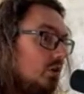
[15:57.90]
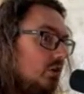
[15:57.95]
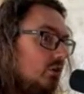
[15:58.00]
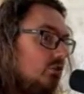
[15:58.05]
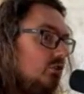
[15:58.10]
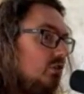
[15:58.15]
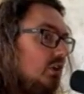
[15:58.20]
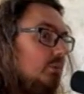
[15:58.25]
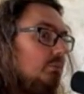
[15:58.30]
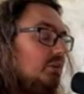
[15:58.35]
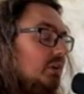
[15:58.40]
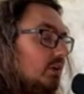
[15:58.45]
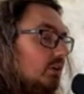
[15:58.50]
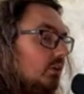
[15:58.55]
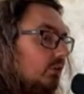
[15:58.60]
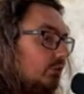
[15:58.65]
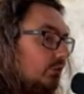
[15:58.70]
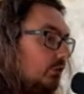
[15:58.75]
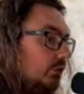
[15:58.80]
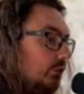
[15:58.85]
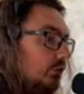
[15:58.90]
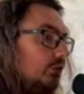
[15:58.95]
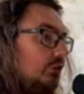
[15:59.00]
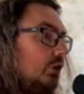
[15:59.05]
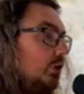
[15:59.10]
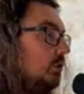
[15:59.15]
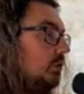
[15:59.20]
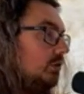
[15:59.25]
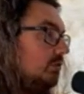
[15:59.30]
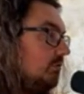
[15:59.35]
cheap deals on
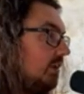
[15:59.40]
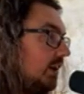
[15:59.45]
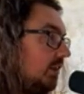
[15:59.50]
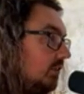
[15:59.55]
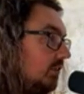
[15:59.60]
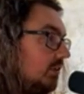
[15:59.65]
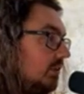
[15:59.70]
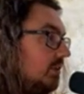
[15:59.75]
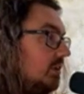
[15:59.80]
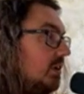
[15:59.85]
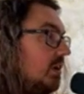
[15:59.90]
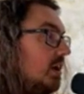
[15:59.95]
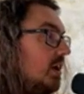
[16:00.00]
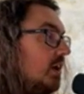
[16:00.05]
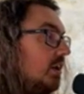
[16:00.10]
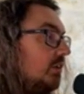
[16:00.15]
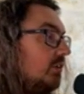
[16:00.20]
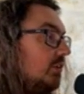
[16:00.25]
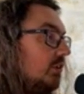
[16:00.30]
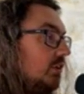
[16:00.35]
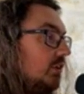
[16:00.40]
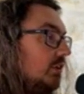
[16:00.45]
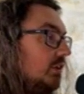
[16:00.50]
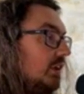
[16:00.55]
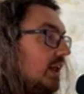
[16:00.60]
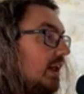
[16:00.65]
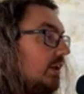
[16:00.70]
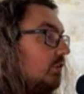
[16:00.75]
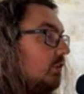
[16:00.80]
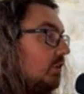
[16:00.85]
Skoda rental to
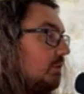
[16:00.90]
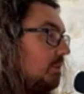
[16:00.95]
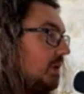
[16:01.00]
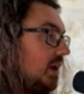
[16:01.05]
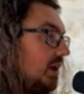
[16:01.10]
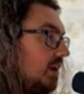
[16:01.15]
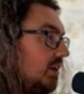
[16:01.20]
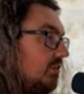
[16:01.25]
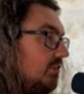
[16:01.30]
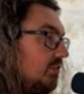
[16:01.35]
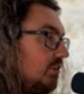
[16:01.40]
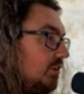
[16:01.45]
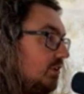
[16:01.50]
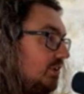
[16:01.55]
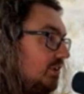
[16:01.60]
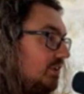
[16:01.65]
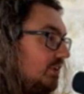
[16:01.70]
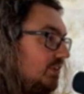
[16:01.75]
land on a page that